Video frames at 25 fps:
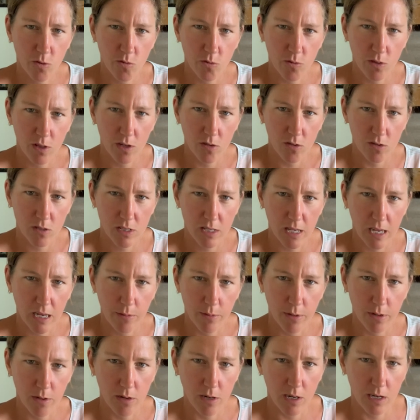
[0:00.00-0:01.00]
with your
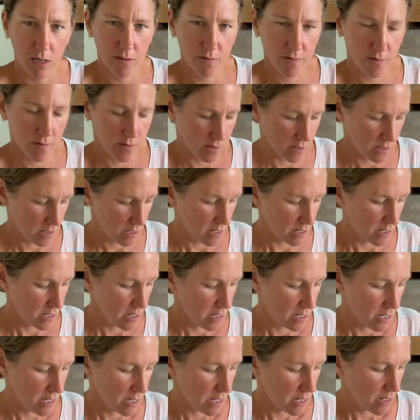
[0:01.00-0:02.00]
SaeboGlove.
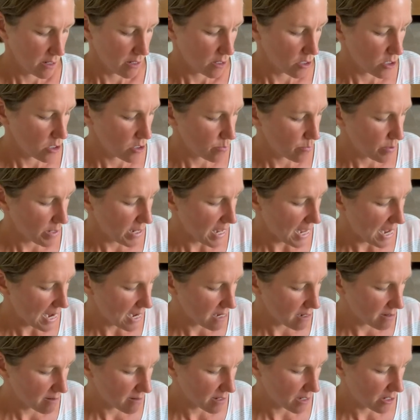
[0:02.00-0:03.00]
Could be
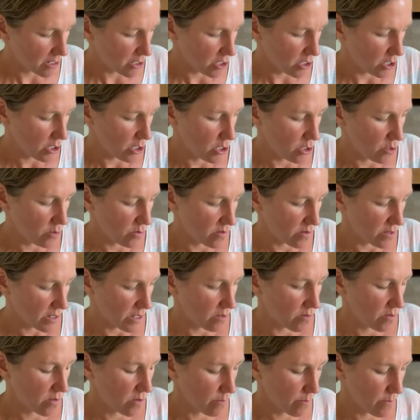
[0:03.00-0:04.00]
anything you use though,
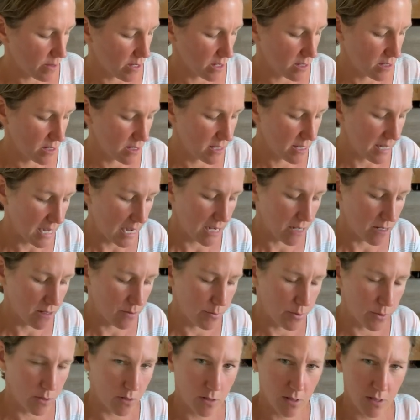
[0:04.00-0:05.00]
something
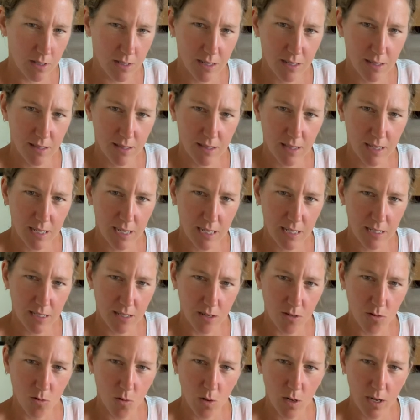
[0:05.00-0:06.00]
stackable. These are
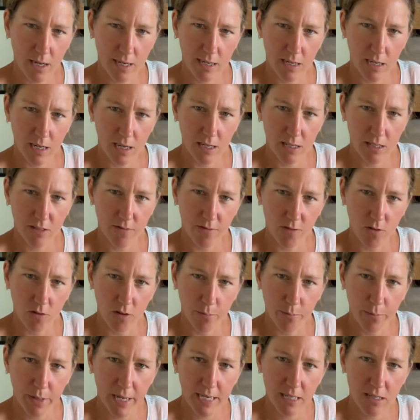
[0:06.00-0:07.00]
quite nice for a
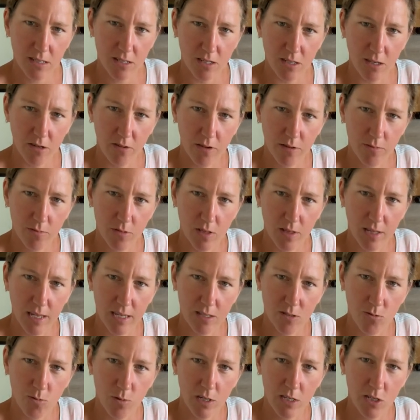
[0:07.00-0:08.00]
pincer grip, so
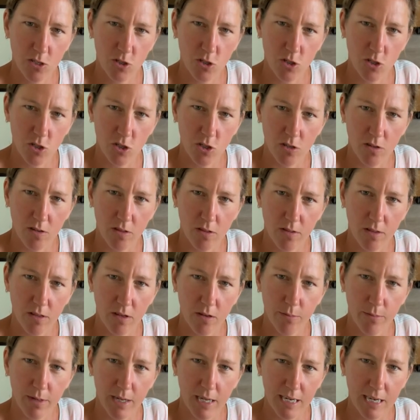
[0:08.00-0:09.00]
that's when it's just your
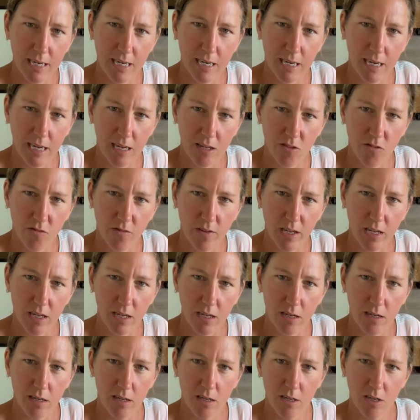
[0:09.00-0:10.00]
thumb and index
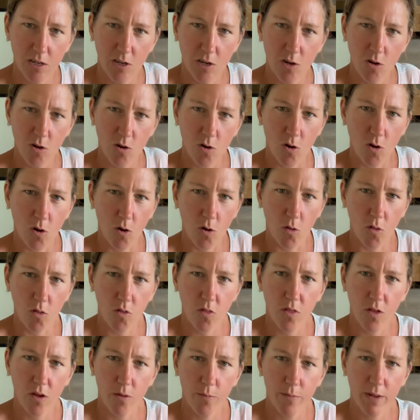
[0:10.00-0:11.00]
finger, or
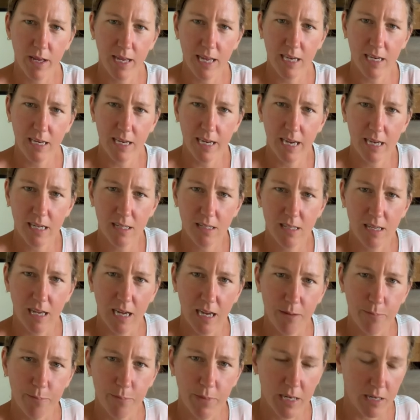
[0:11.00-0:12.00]
thumb, index
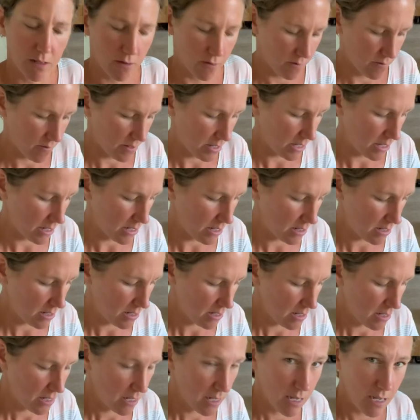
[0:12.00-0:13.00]
and middle finger,
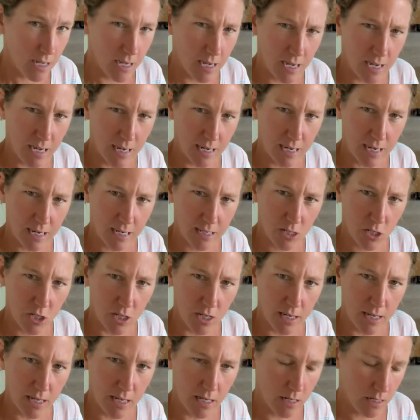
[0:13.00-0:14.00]
and
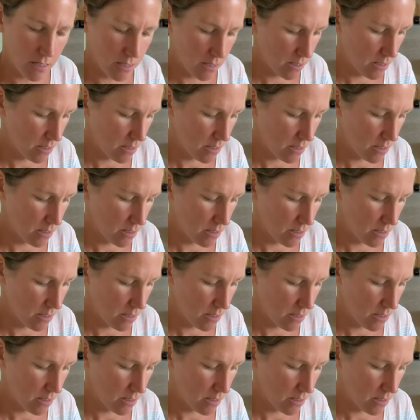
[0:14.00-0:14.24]
actually